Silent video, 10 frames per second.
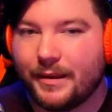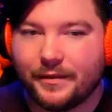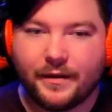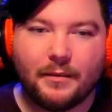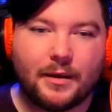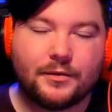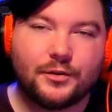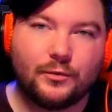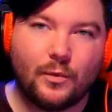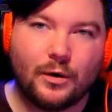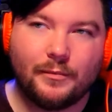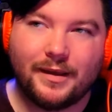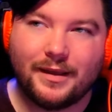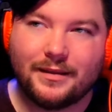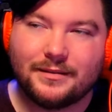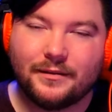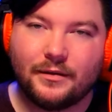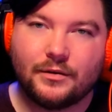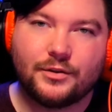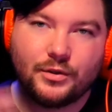thing about Swarm is
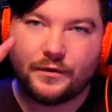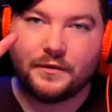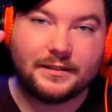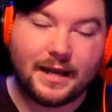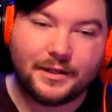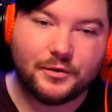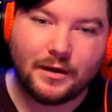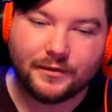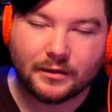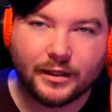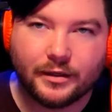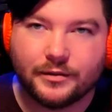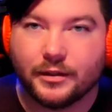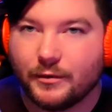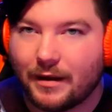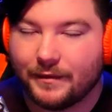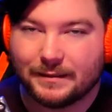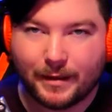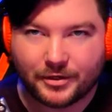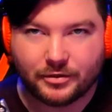there's two different sides. You have the cleaners and you have the
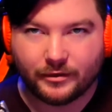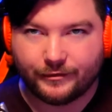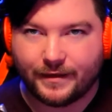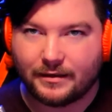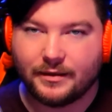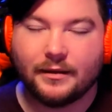special infected.